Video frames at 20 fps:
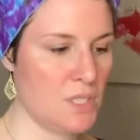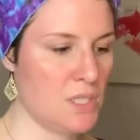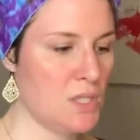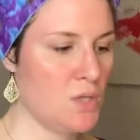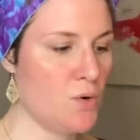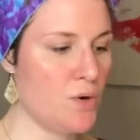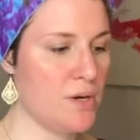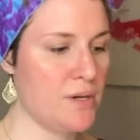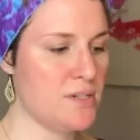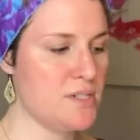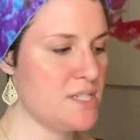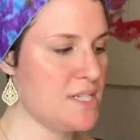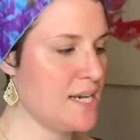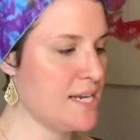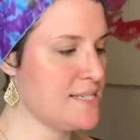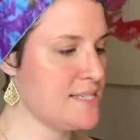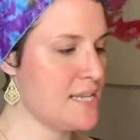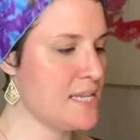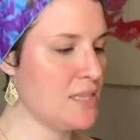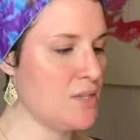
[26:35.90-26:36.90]
Lauren, did
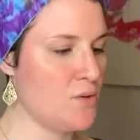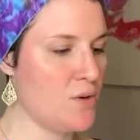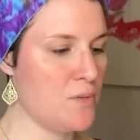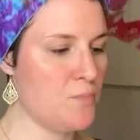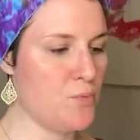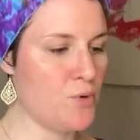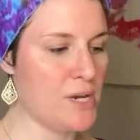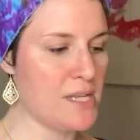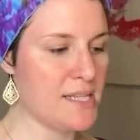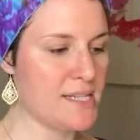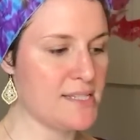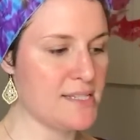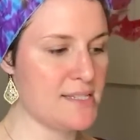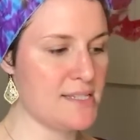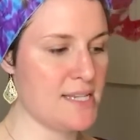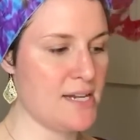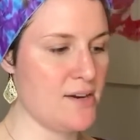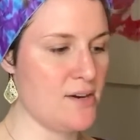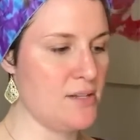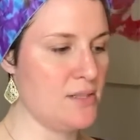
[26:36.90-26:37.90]
I say Lauren Boylis
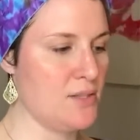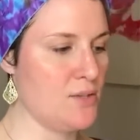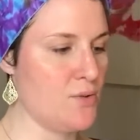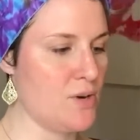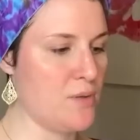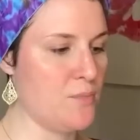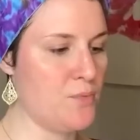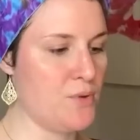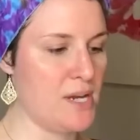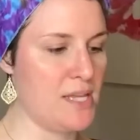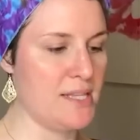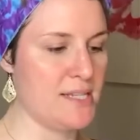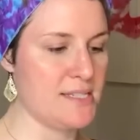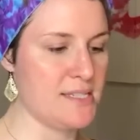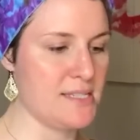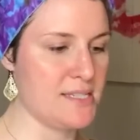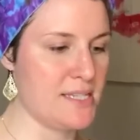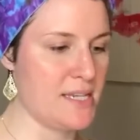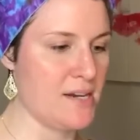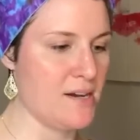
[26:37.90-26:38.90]
is here? Lauren
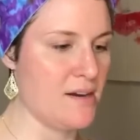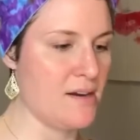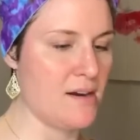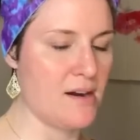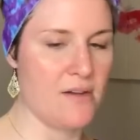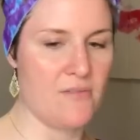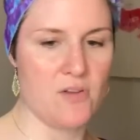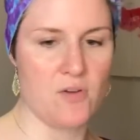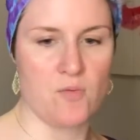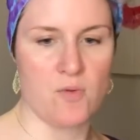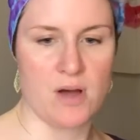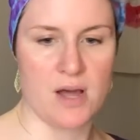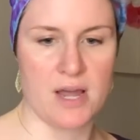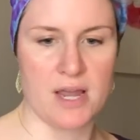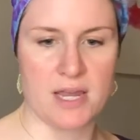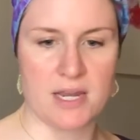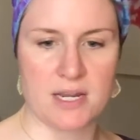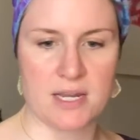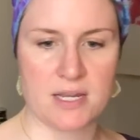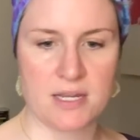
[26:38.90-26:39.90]
Boylis is here,
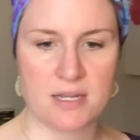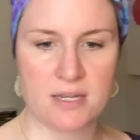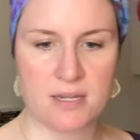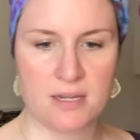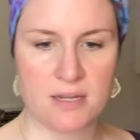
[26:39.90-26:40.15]
everyone.